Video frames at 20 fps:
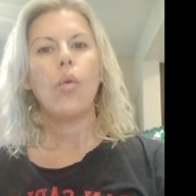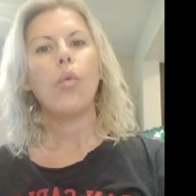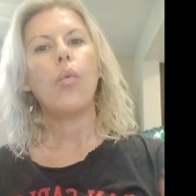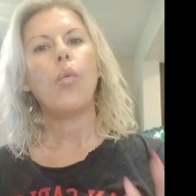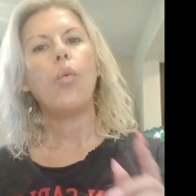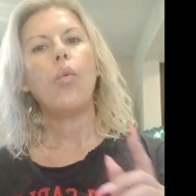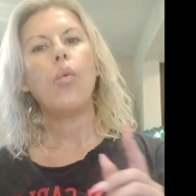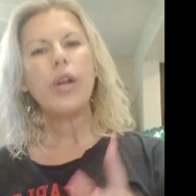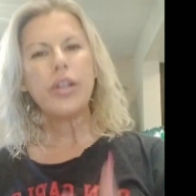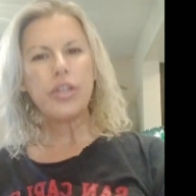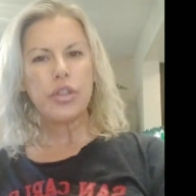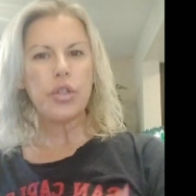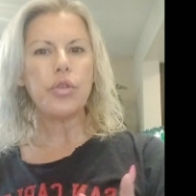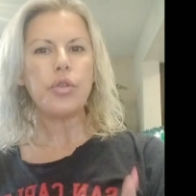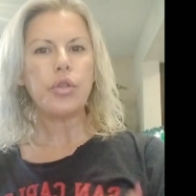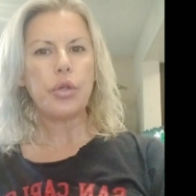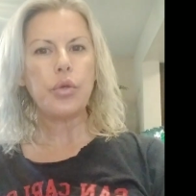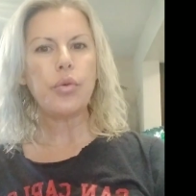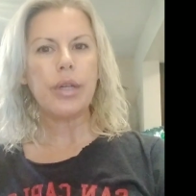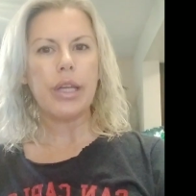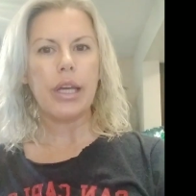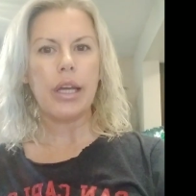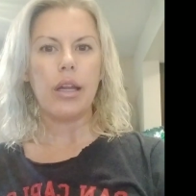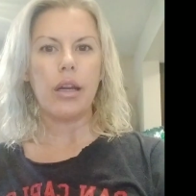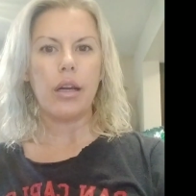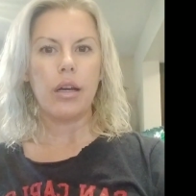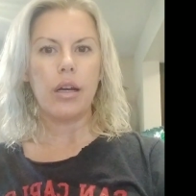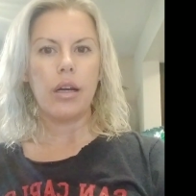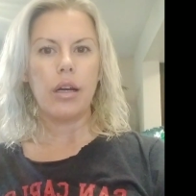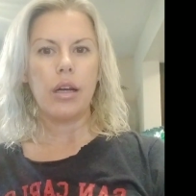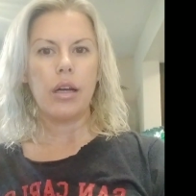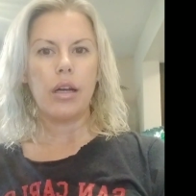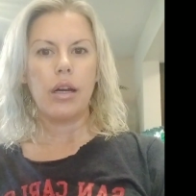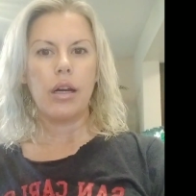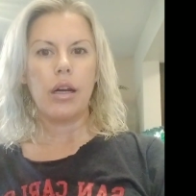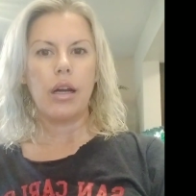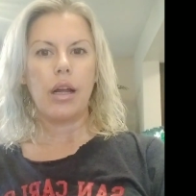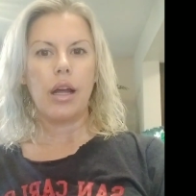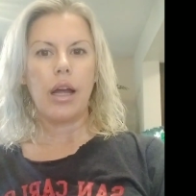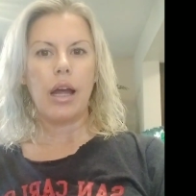What do you get
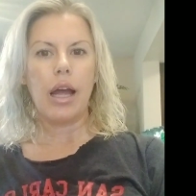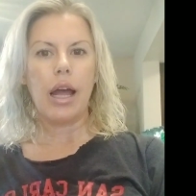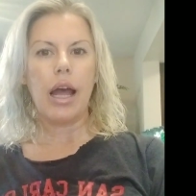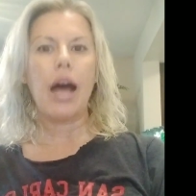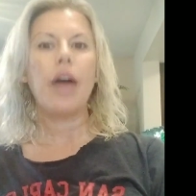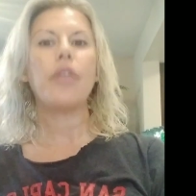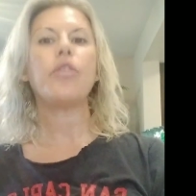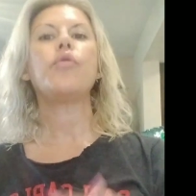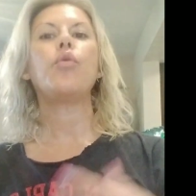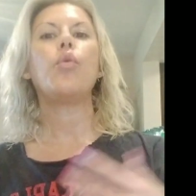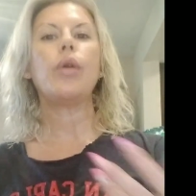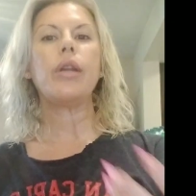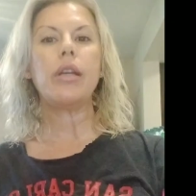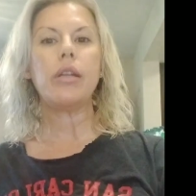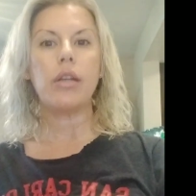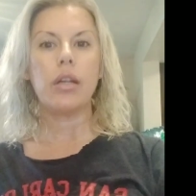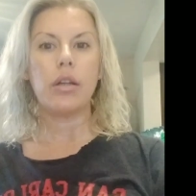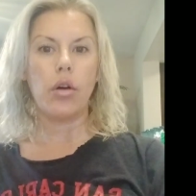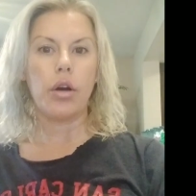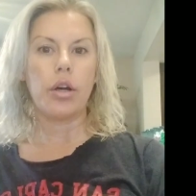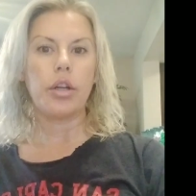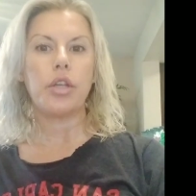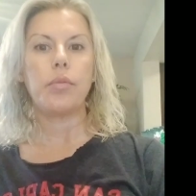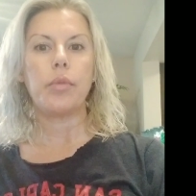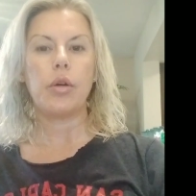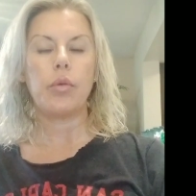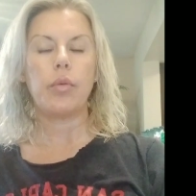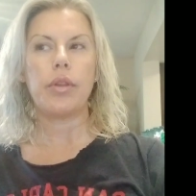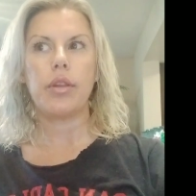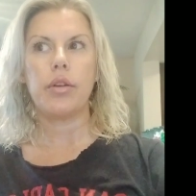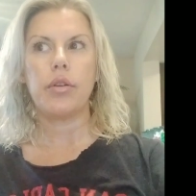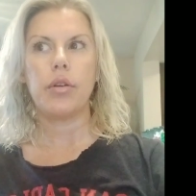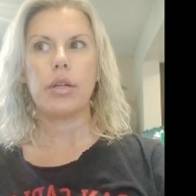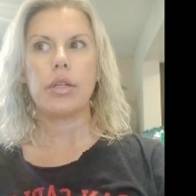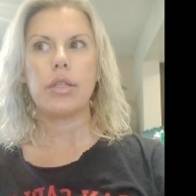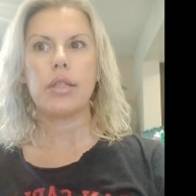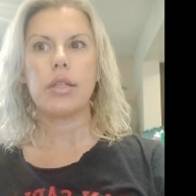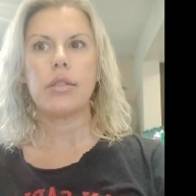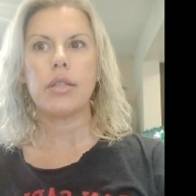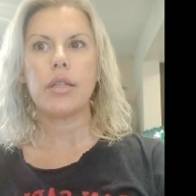out of winning an argument with a
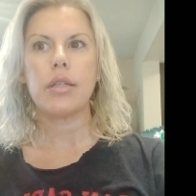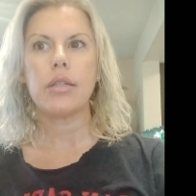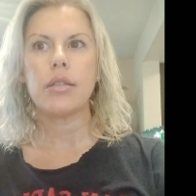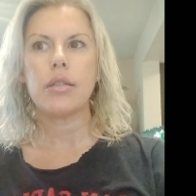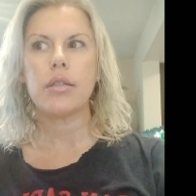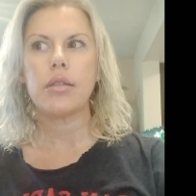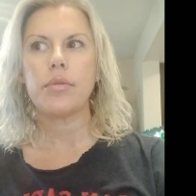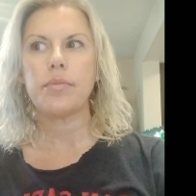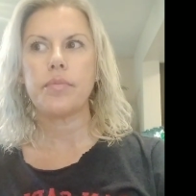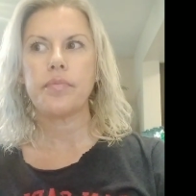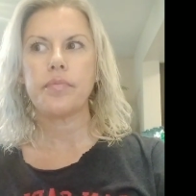narcissist?